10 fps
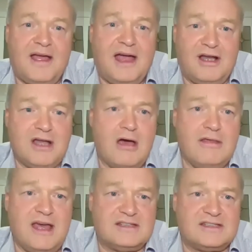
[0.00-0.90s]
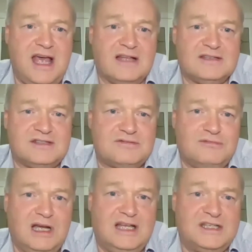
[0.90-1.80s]
And I know that sounds
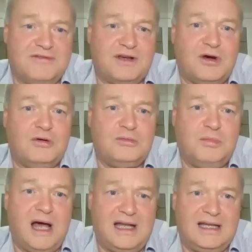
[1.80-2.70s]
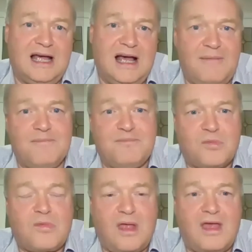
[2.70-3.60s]
really difficult, but
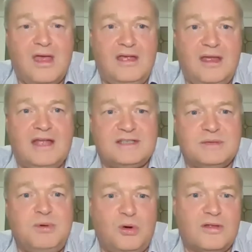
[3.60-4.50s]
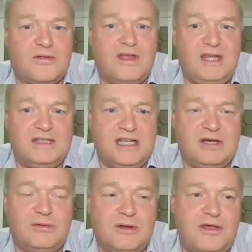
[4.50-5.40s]
it's important that you
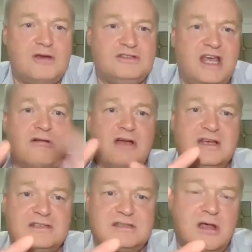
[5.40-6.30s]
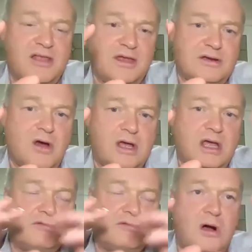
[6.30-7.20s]
deal with those areas like the
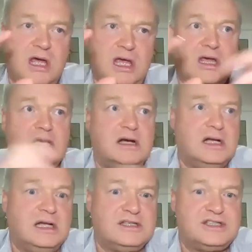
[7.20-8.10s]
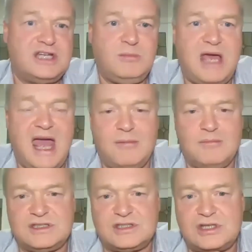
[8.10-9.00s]
rocky sheep
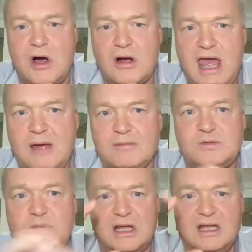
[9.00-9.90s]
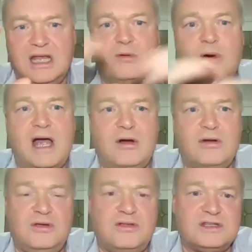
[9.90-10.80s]
camps and stock camps where it can get away
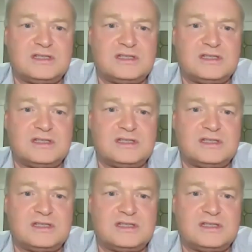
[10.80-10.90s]
on you.